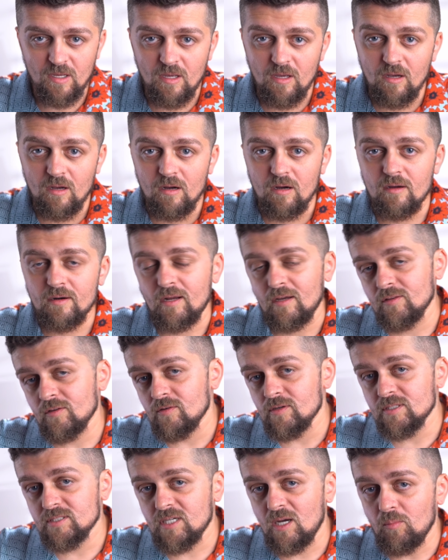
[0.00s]
Another
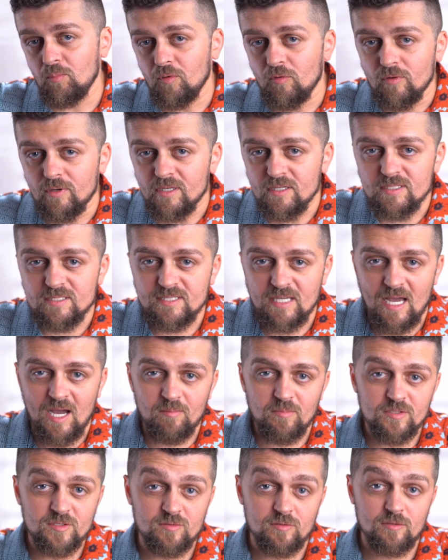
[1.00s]
example is
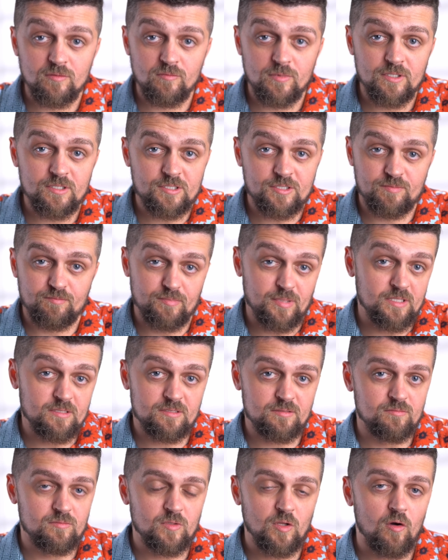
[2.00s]
Amazon, which
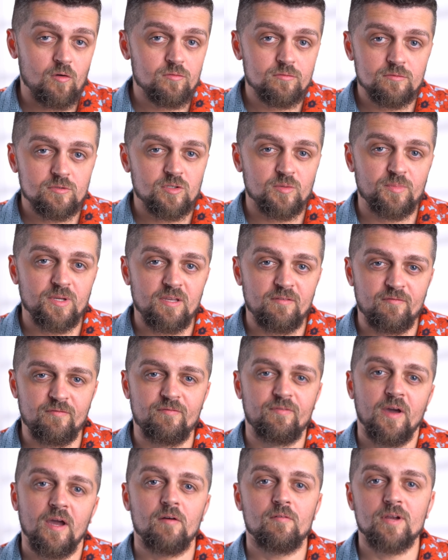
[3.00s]
is known to be
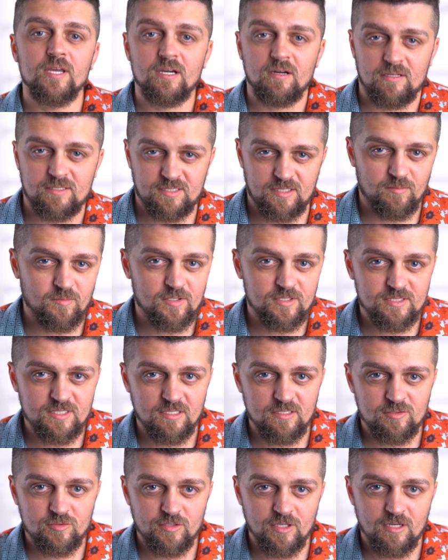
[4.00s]
very
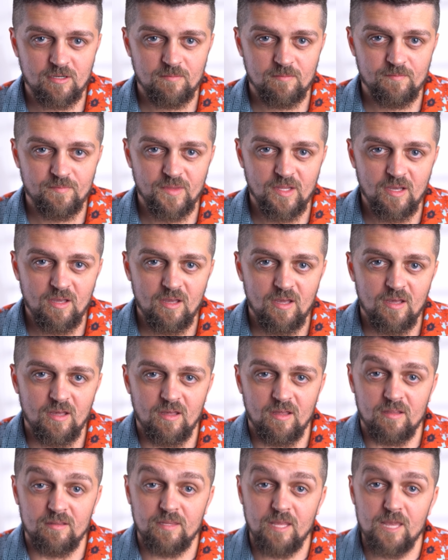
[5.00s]
customer-centric.
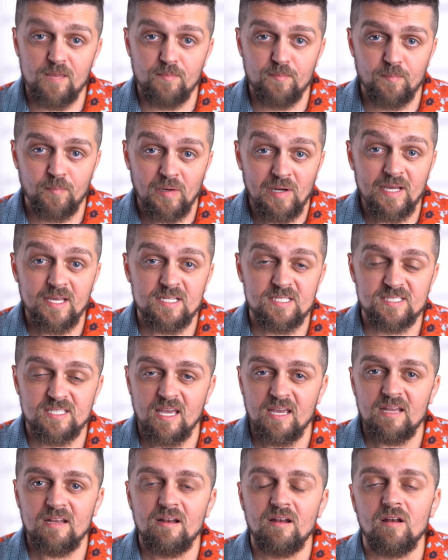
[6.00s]
They place
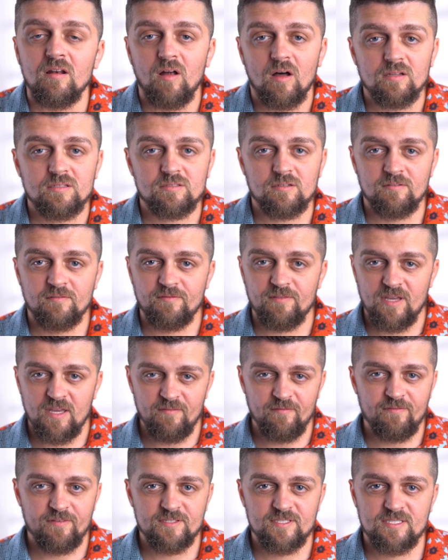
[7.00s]
a lot of
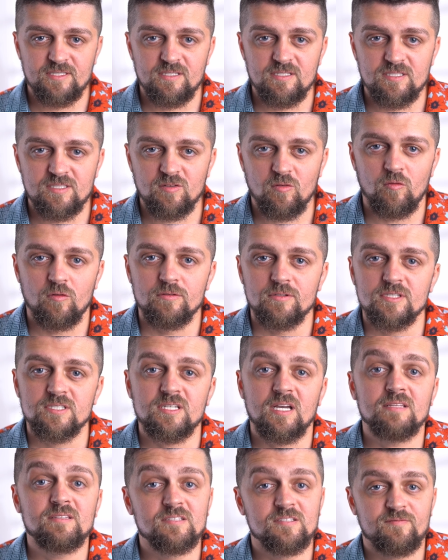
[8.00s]
emphasis on
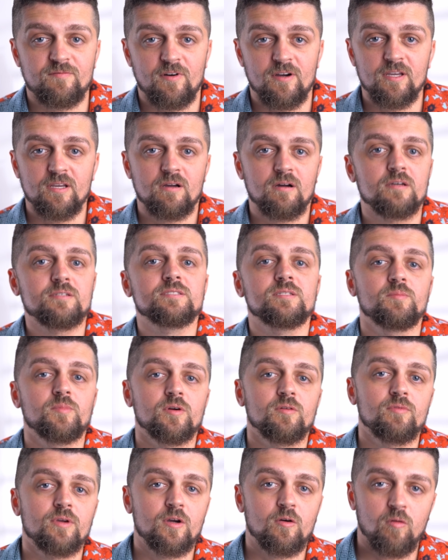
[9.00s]
satisfying customer
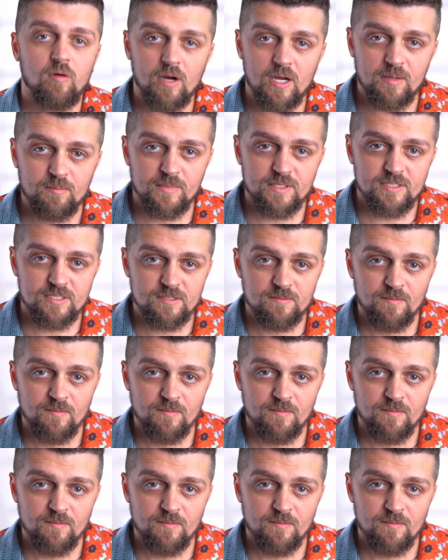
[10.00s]
requirements.